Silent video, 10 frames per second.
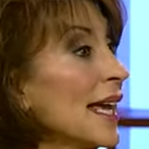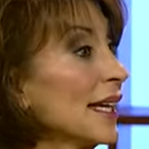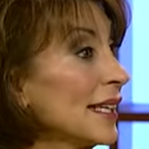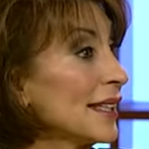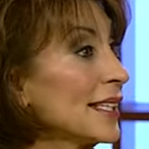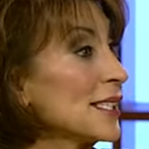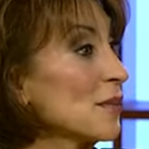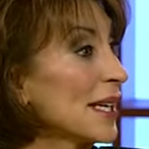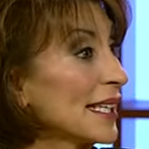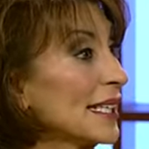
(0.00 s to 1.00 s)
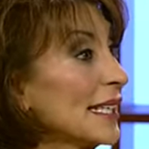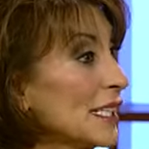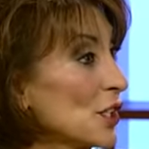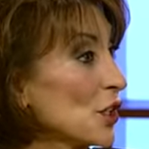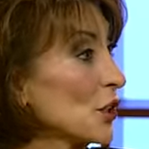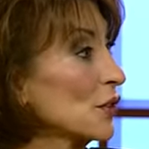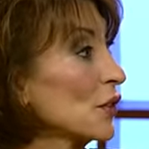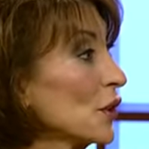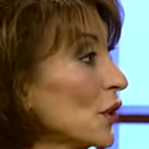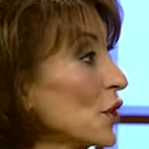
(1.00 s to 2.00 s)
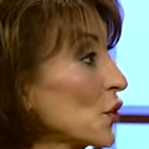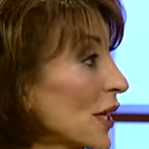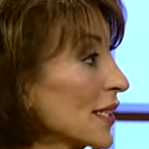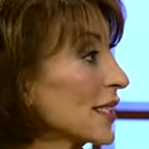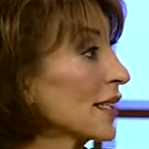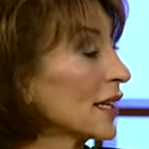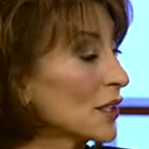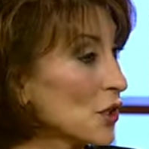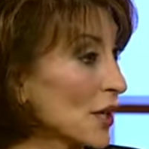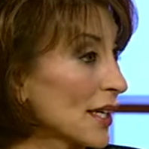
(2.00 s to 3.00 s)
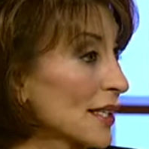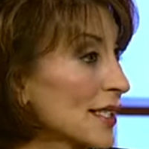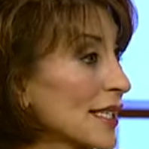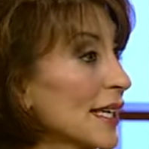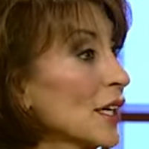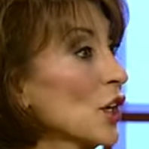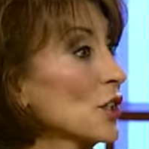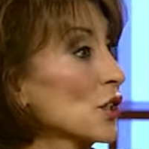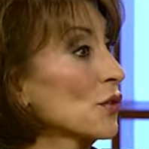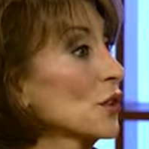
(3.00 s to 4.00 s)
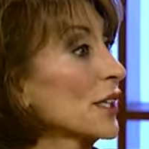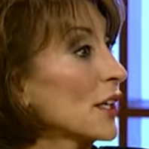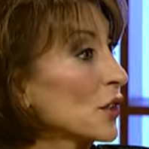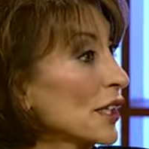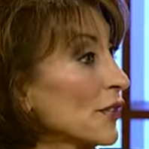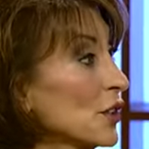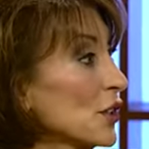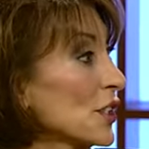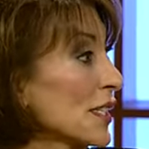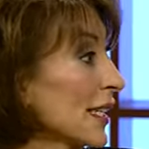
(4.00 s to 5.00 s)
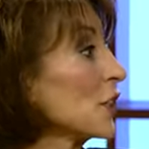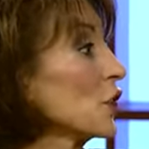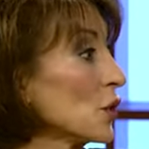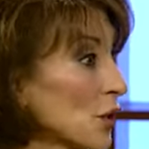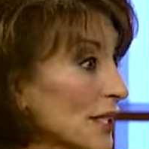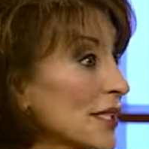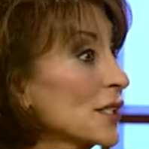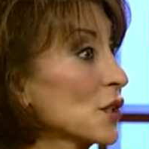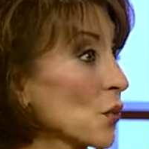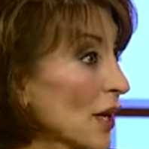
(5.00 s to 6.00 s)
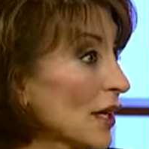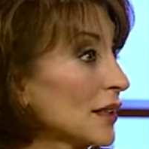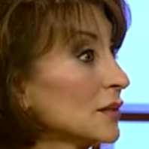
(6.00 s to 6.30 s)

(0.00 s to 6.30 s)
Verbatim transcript: anything to make it easier for you to dress and undress, and also for caregivers to get you dressed as well.